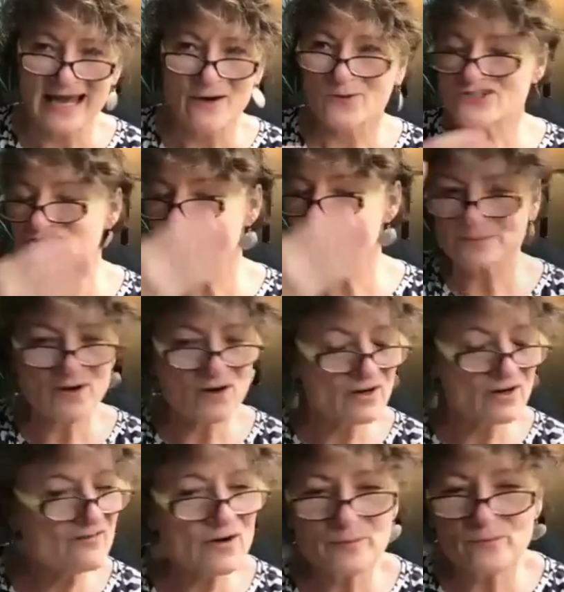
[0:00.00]
the
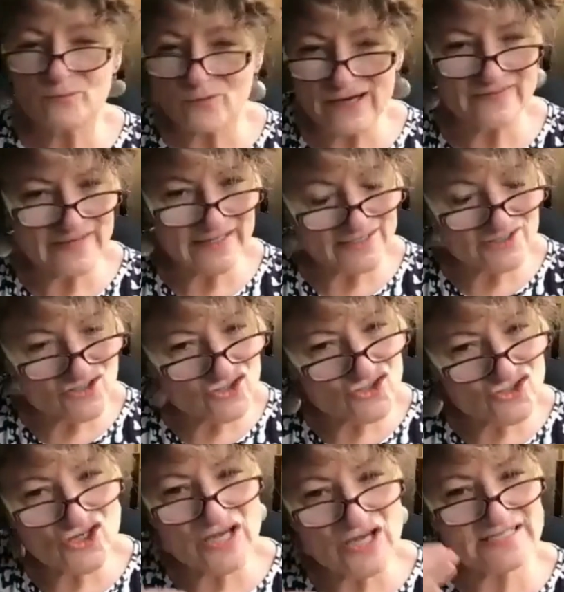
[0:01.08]
part of our brain that is
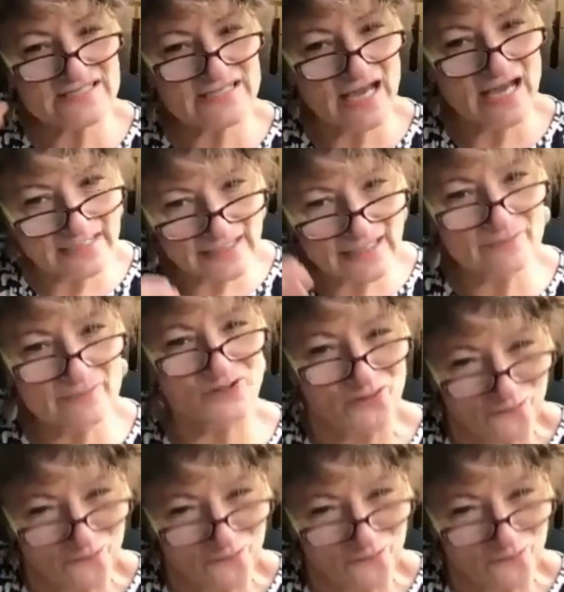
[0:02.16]
just kind of coming to